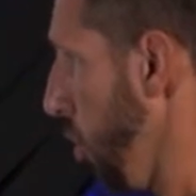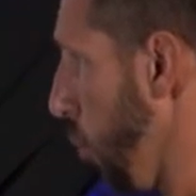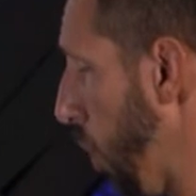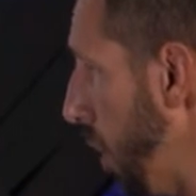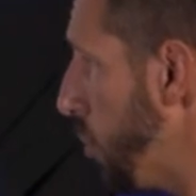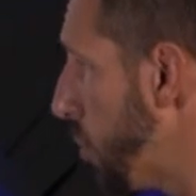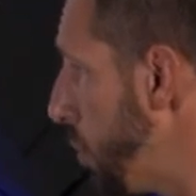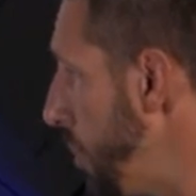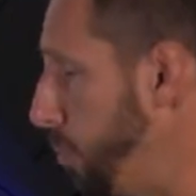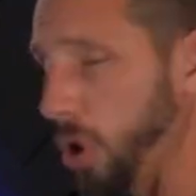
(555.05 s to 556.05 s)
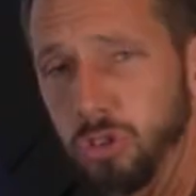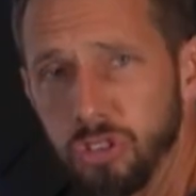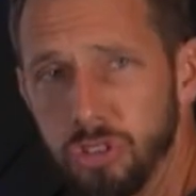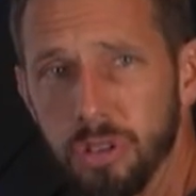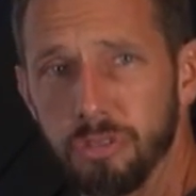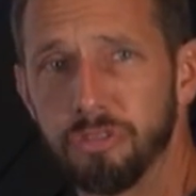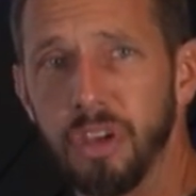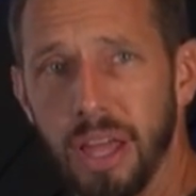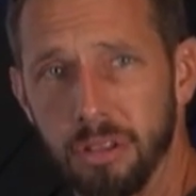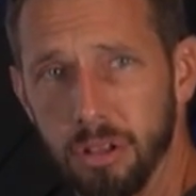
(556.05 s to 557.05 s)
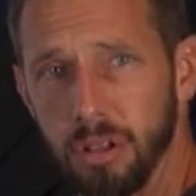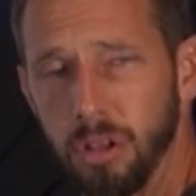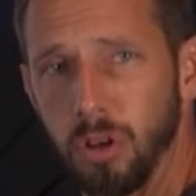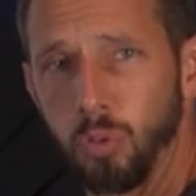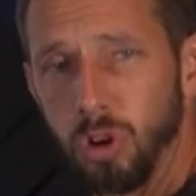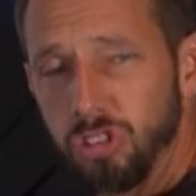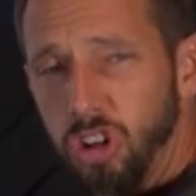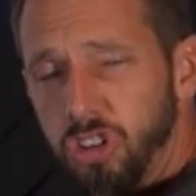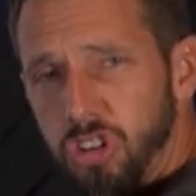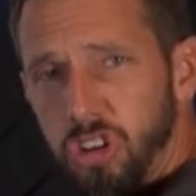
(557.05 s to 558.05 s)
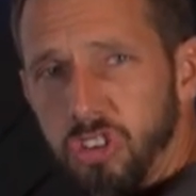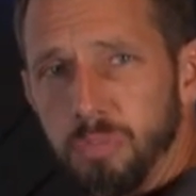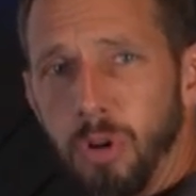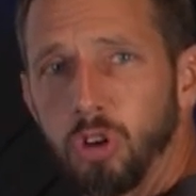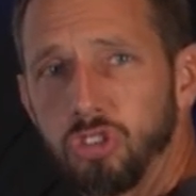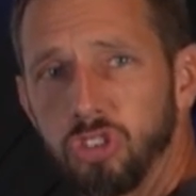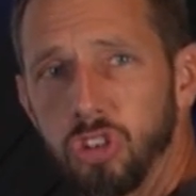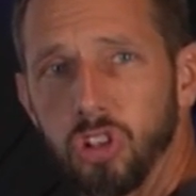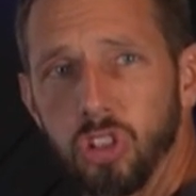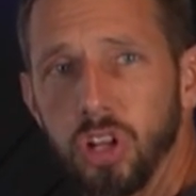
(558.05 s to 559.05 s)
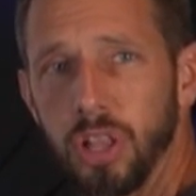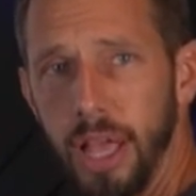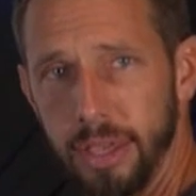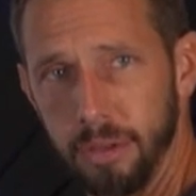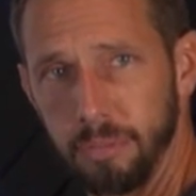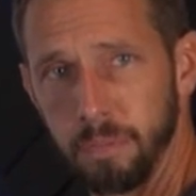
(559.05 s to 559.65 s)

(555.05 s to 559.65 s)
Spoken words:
where would we most fit? What does our church most look like?